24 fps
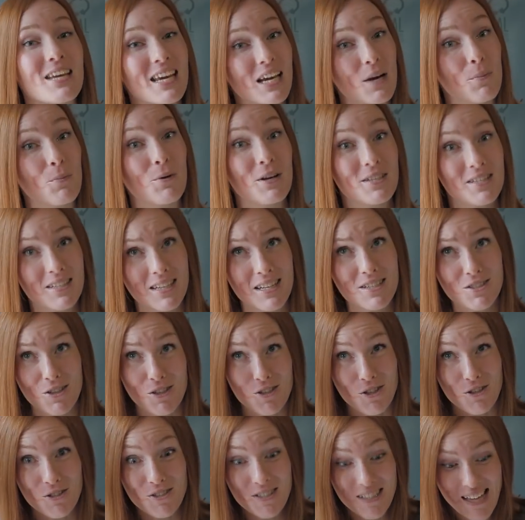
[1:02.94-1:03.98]
take up residence
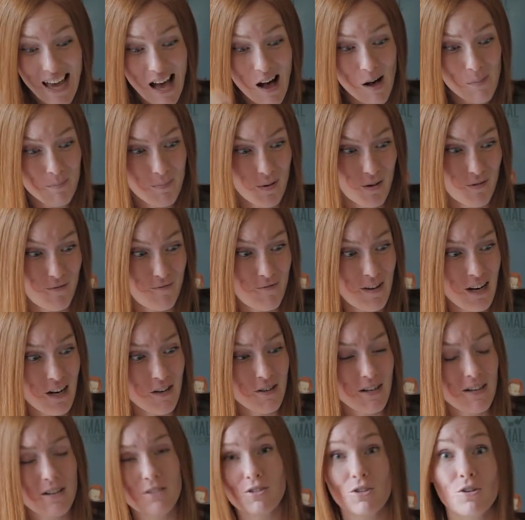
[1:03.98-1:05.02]
on your scalp, your
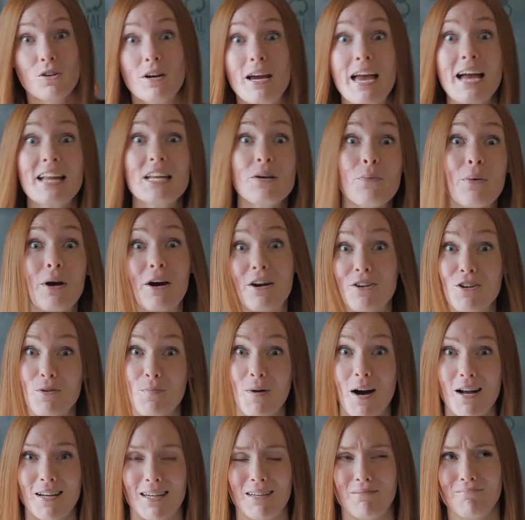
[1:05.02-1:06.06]
fingernails, or anywhere on
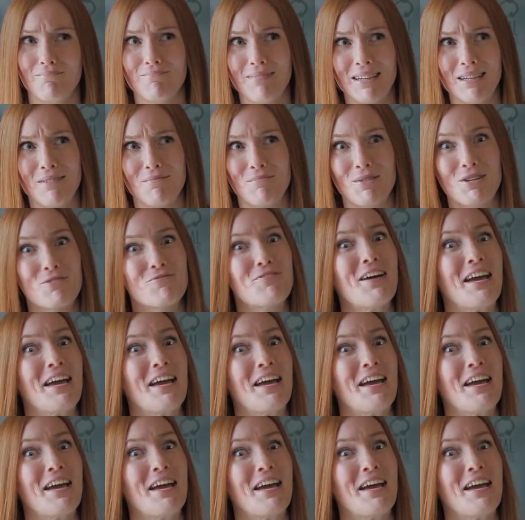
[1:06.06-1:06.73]
your body like your